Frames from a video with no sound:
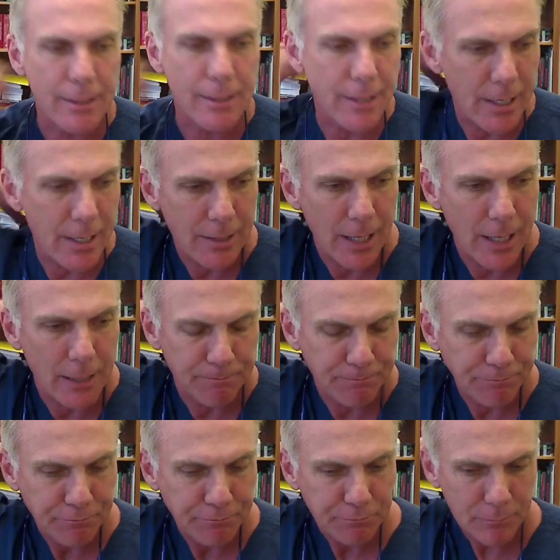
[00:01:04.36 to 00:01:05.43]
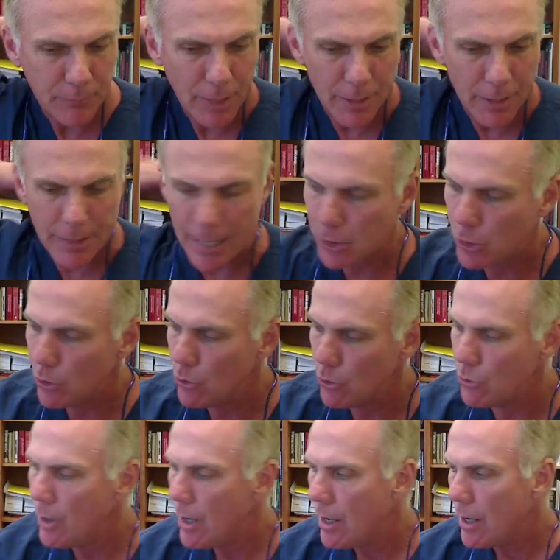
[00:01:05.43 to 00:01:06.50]
things that
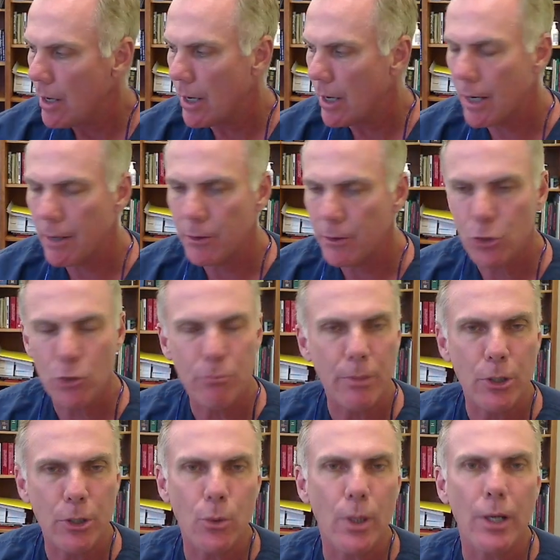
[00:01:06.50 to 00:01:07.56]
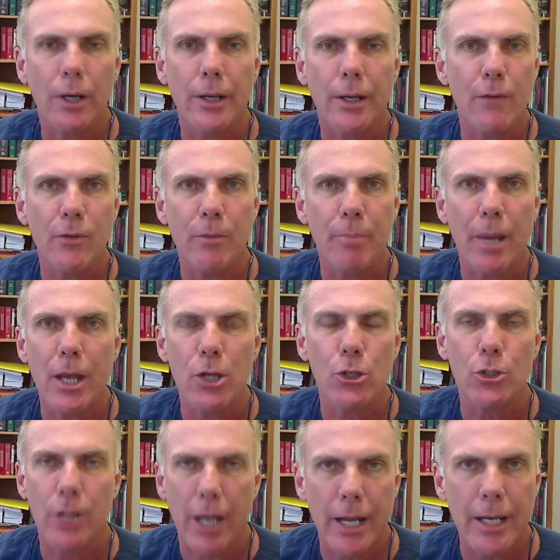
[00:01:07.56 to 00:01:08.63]
you should be doing on every
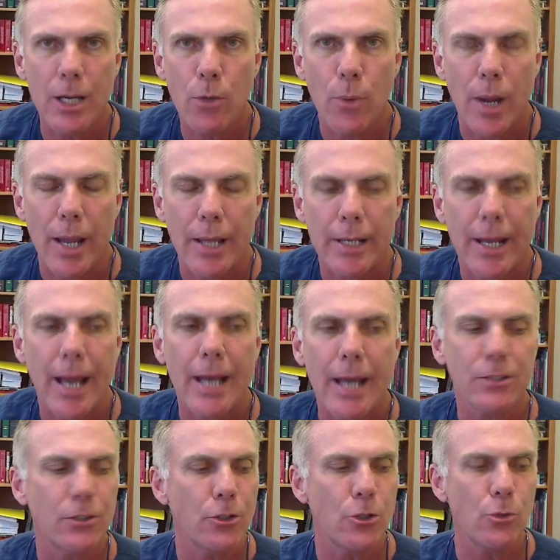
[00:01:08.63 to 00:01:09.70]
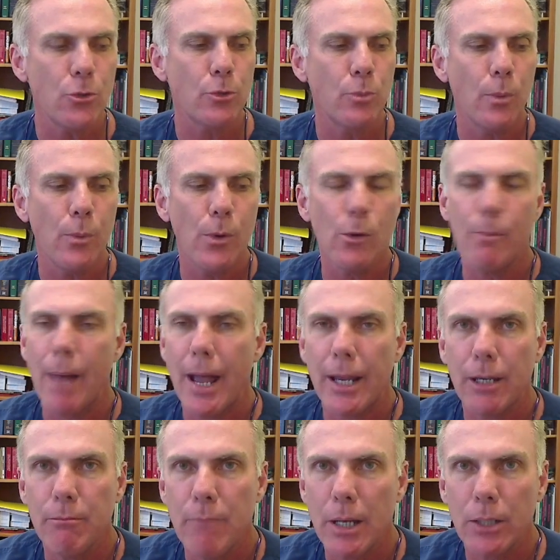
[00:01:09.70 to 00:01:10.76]
patient anyway. It has to do with when we were back
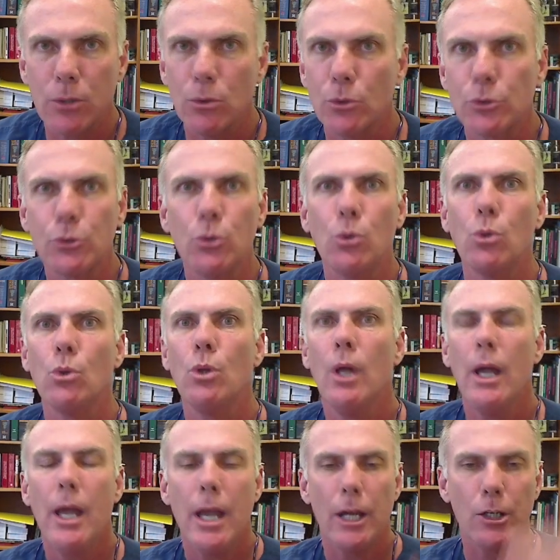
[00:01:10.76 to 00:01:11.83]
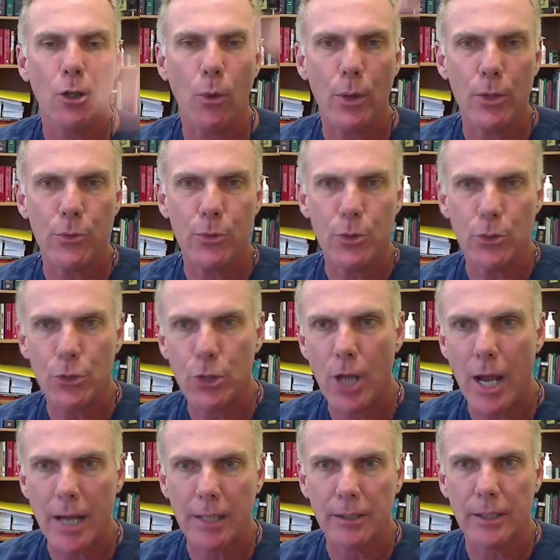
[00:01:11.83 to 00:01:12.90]
in medical school and going through your
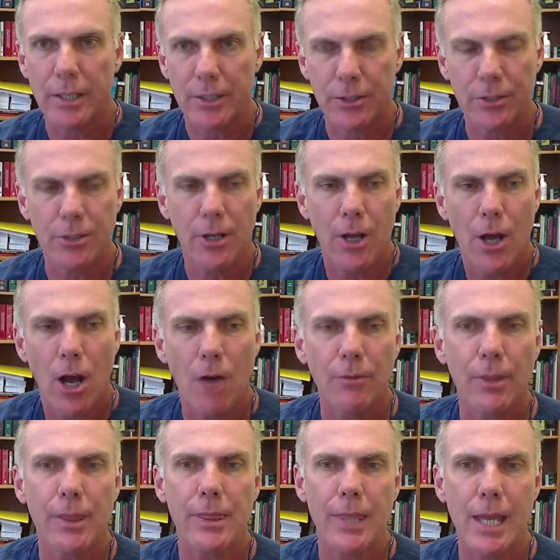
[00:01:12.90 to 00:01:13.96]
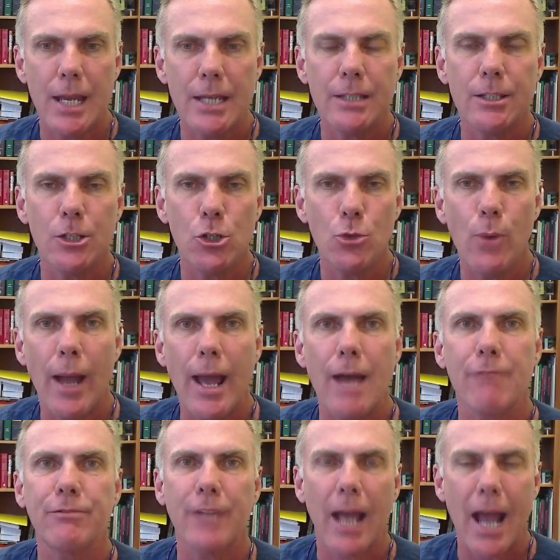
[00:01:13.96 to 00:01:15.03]
checklist of the things that you
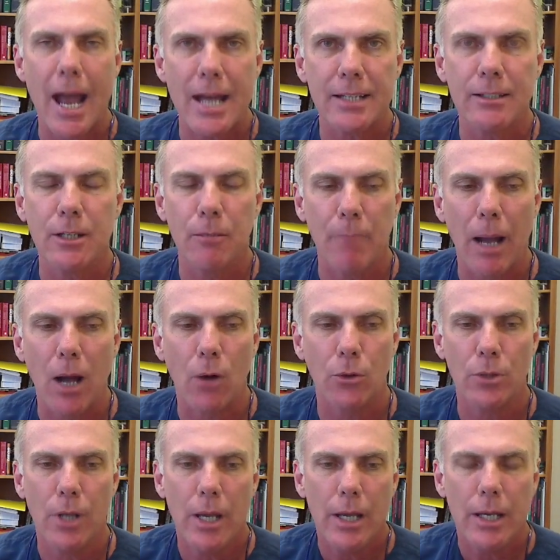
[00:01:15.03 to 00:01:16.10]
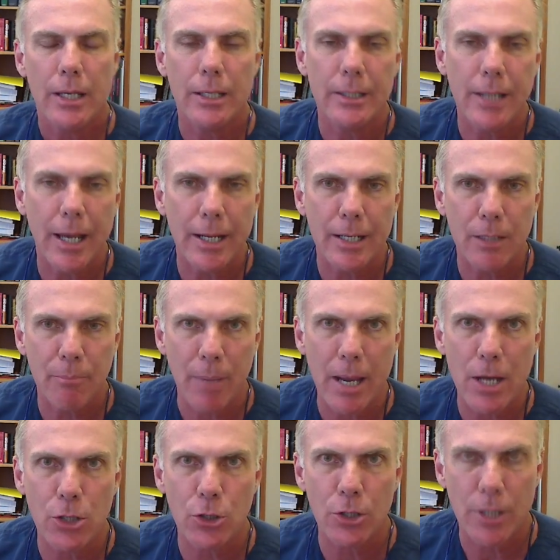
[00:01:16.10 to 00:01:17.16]
have to ask about in getting a
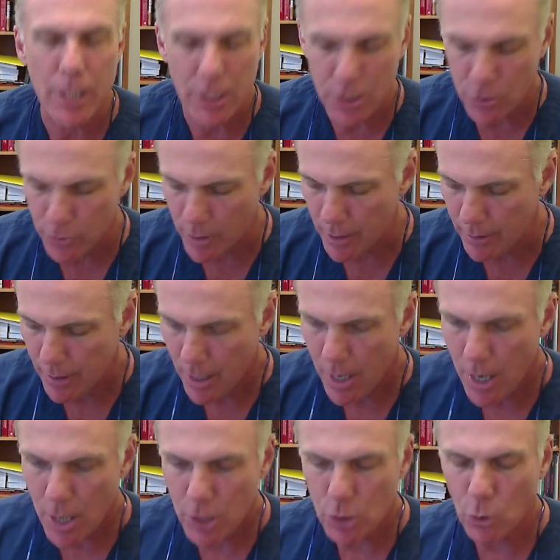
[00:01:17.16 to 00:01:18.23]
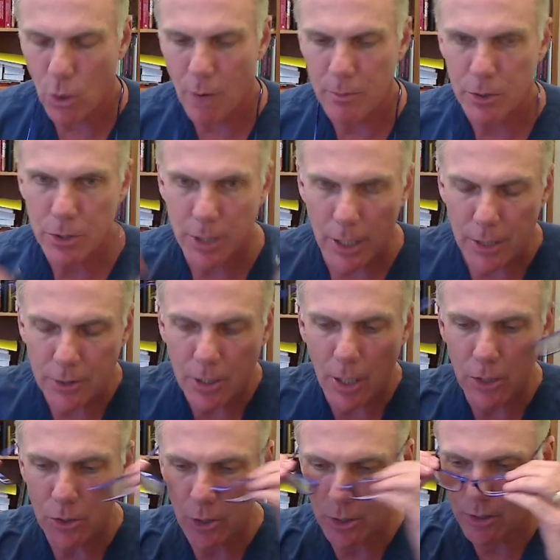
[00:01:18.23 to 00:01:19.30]
patient history. So I'm just going to
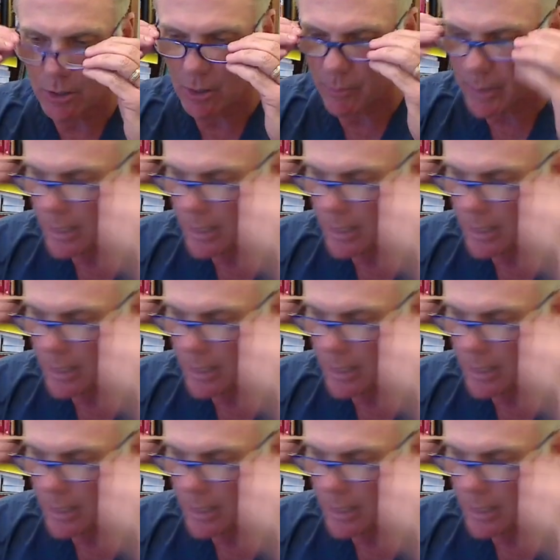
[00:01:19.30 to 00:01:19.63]
touch on some of